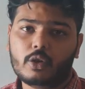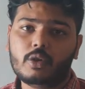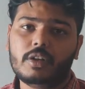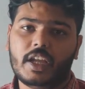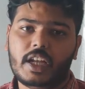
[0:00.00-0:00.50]

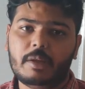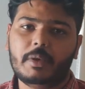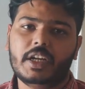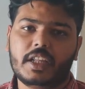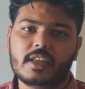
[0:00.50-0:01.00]
do
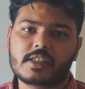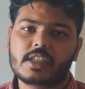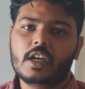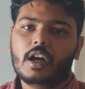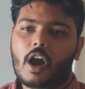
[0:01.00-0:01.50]
daily
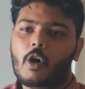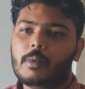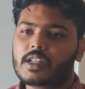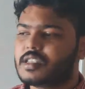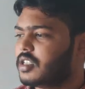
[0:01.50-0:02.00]
meetings,
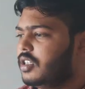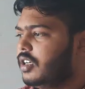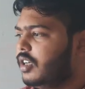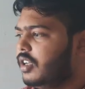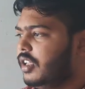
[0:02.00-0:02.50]
how much
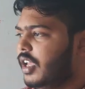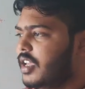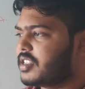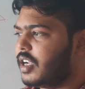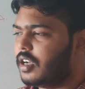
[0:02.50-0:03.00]

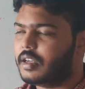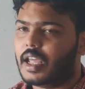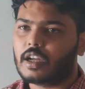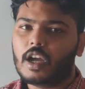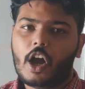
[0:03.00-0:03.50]
he has
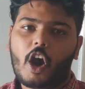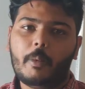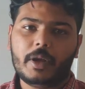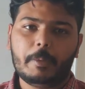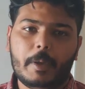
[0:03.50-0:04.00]
done, like
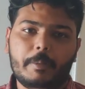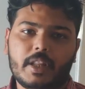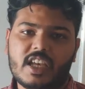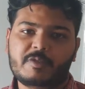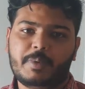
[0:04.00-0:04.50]
how many
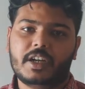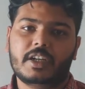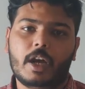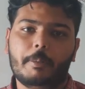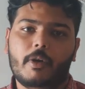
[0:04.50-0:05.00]
people he has
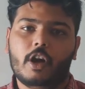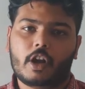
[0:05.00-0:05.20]
picked up,